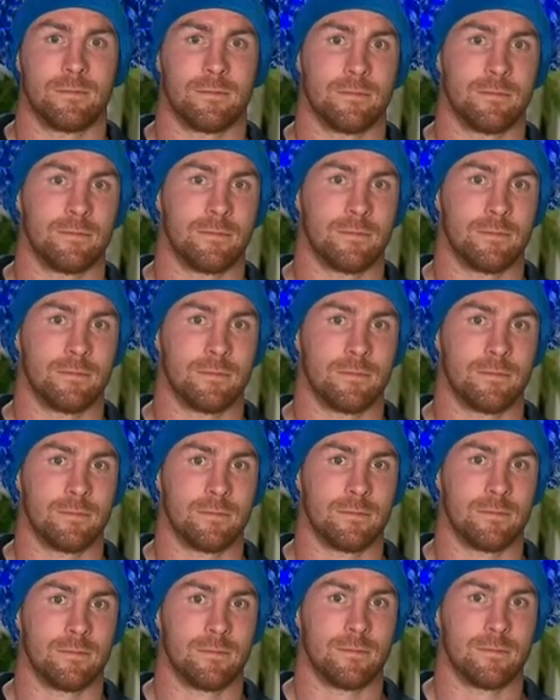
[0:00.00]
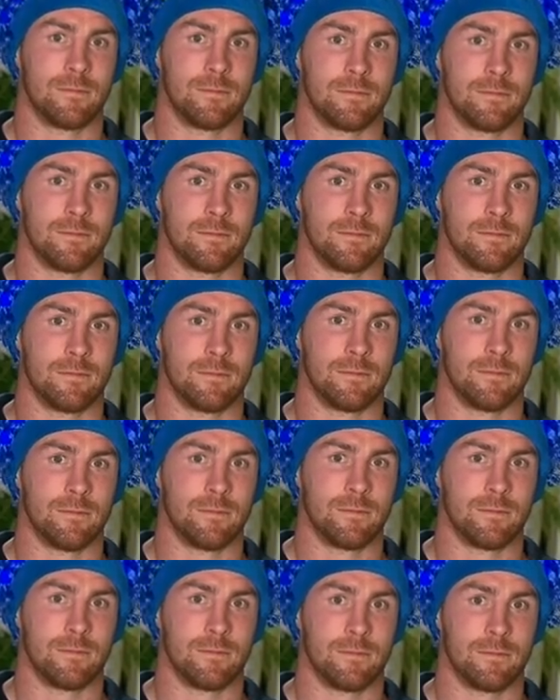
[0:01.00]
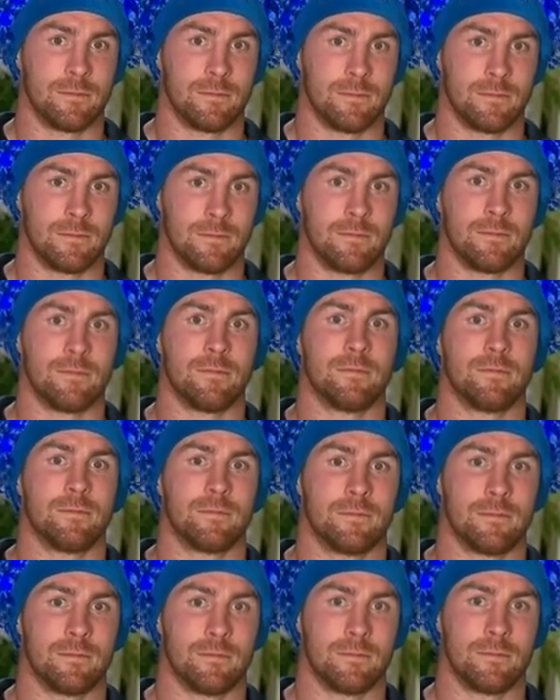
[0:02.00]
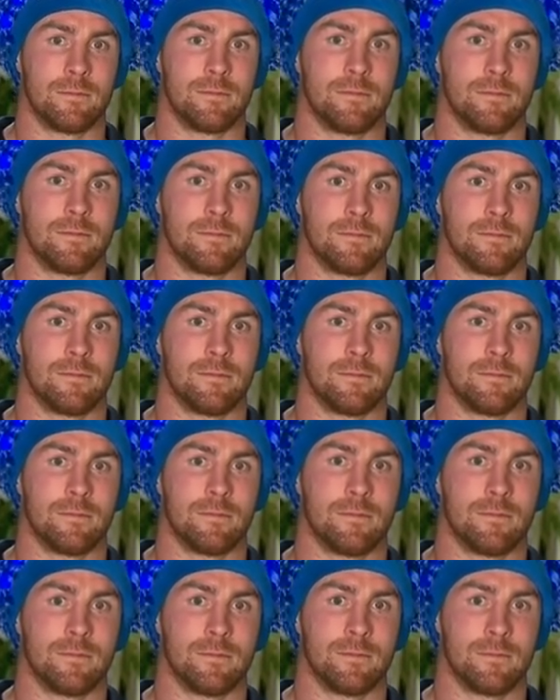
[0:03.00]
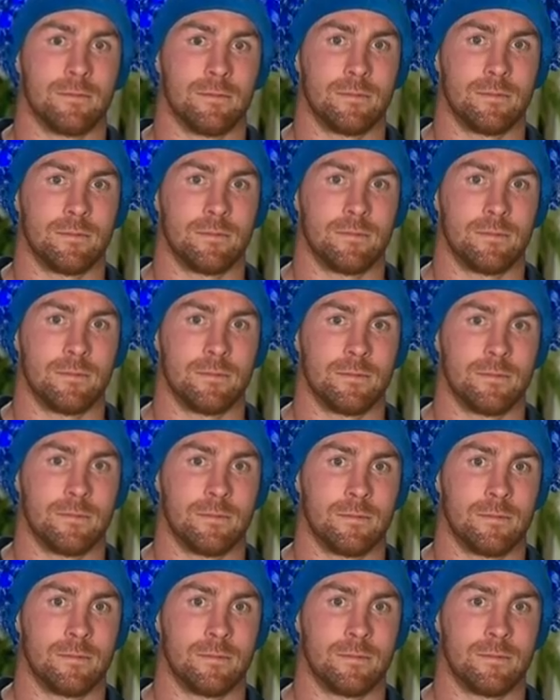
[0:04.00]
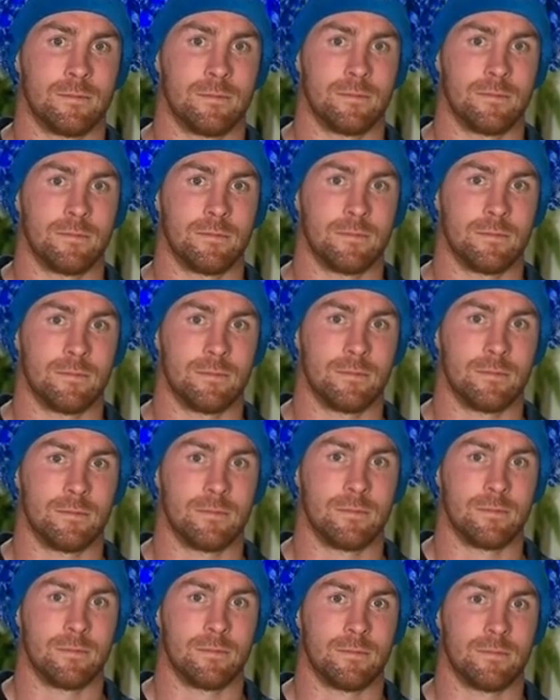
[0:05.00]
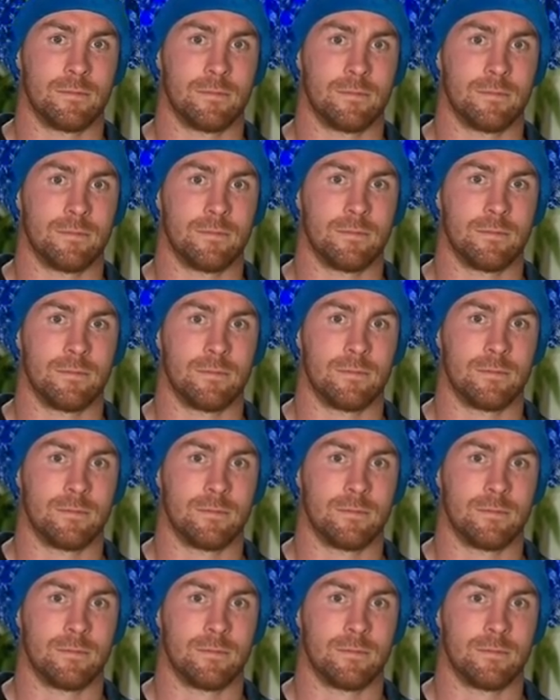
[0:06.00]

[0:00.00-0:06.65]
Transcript: [no speech]